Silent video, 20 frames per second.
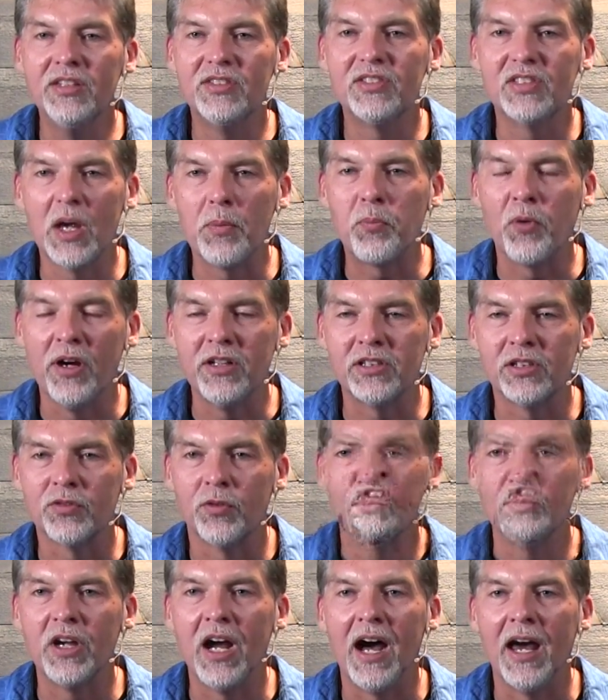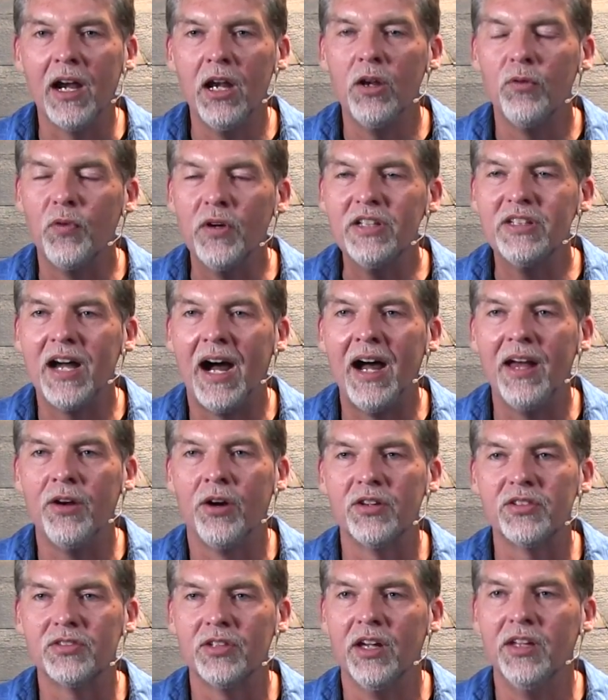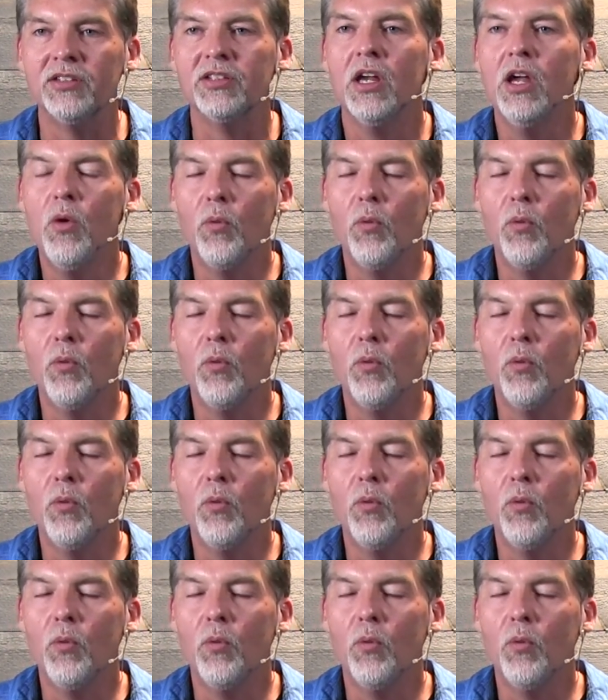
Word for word: separates us from God, and if we die in our sins,